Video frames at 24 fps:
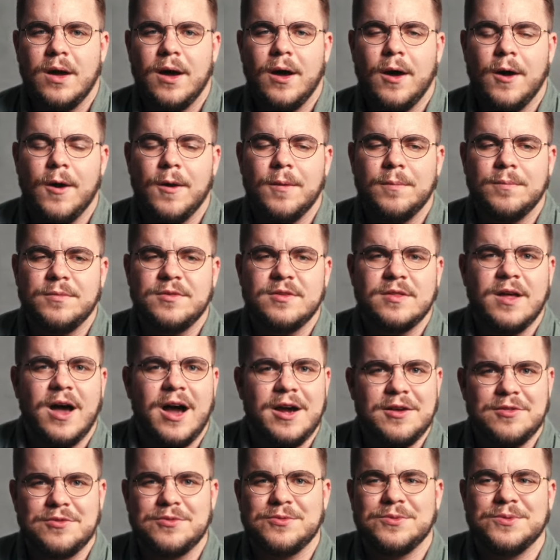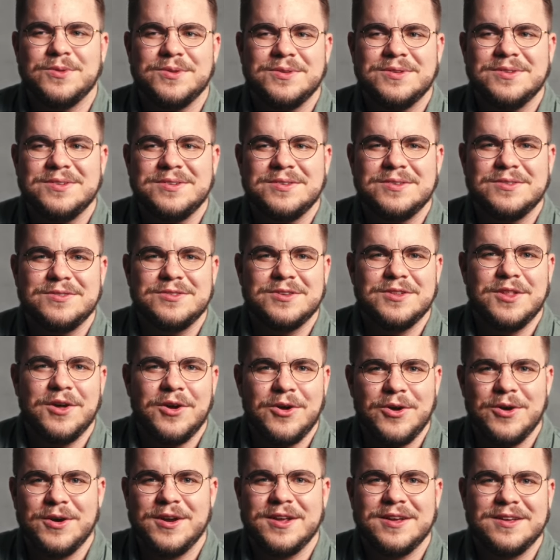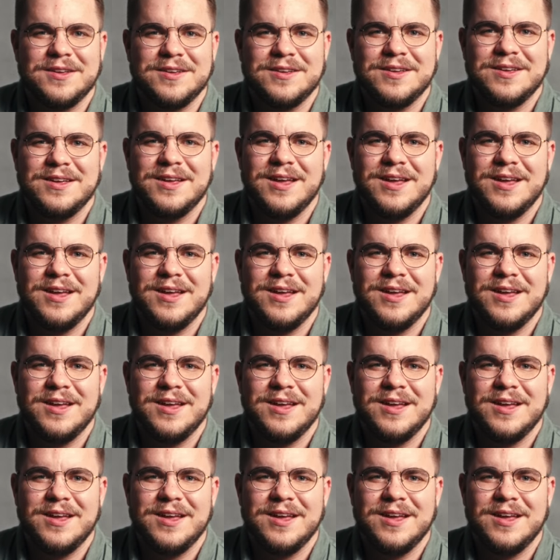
to the high school, to the hurting,